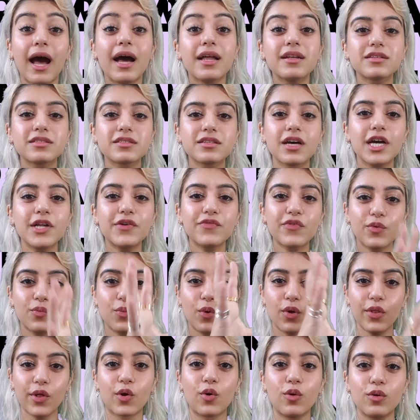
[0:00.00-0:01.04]
And aside from
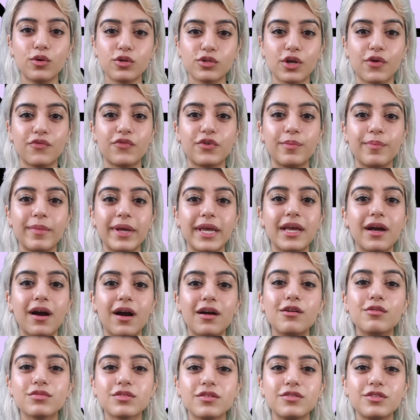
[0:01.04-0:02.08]
what the course offered me, I
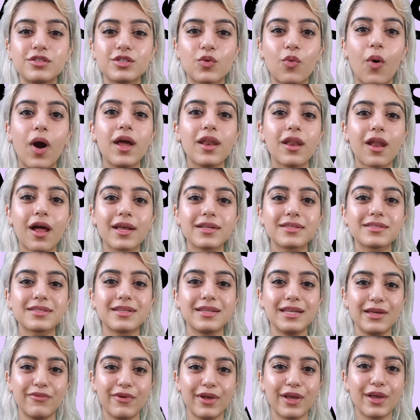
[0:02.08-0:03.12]
also just quite liked
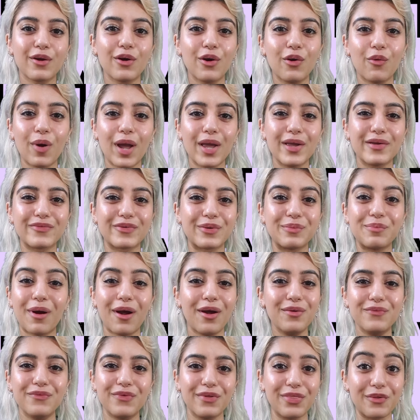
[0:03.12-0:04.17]
living away from
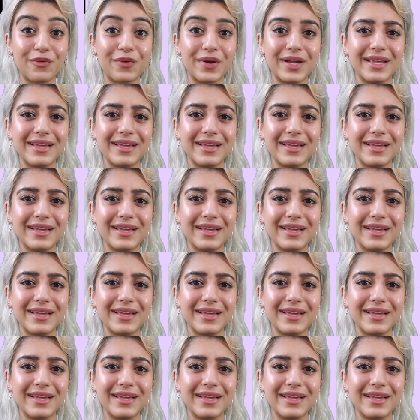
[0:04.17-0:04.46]
home for three